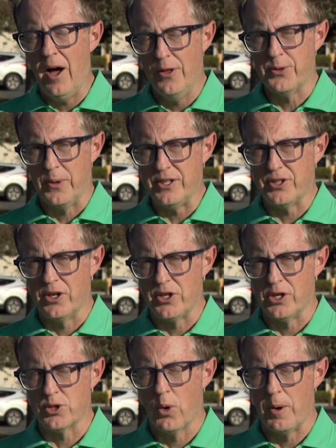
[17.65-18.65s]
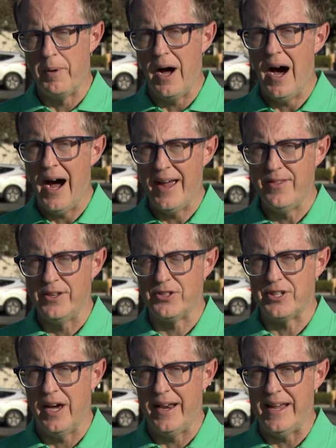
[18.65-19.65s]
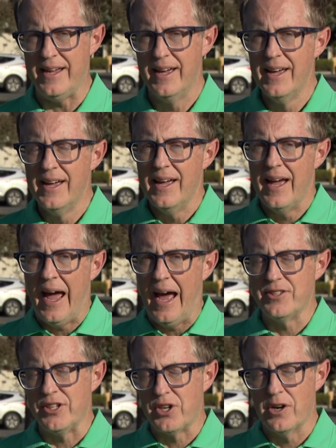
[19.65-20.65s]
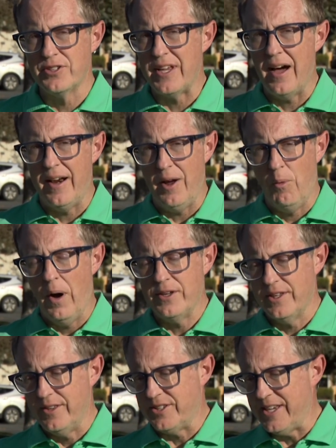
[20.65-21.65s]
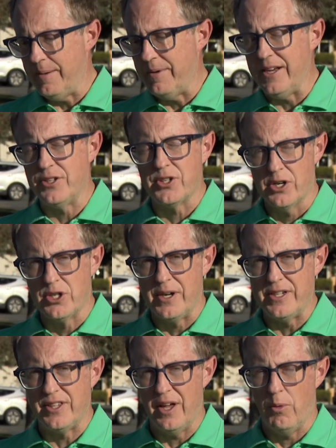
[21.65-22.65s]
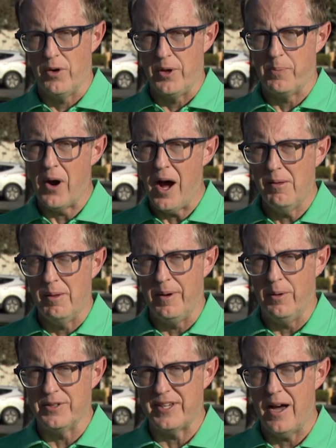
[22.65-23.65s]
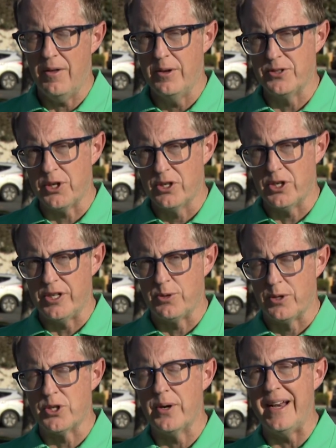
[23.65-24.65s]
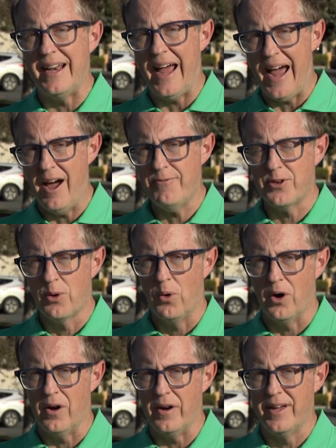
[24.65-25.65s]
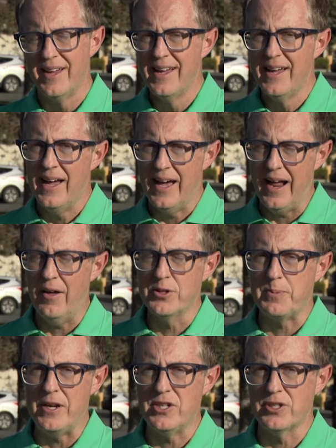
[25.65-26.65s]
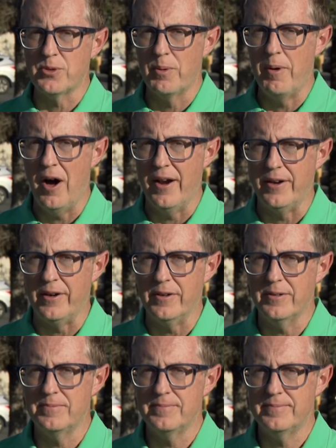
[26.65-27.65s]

Health researchers were behind this study. As it turns out, it wasn't the same-day surgeries that were the problem. It was how those surgeries were treated afterward and how those patients were monitored.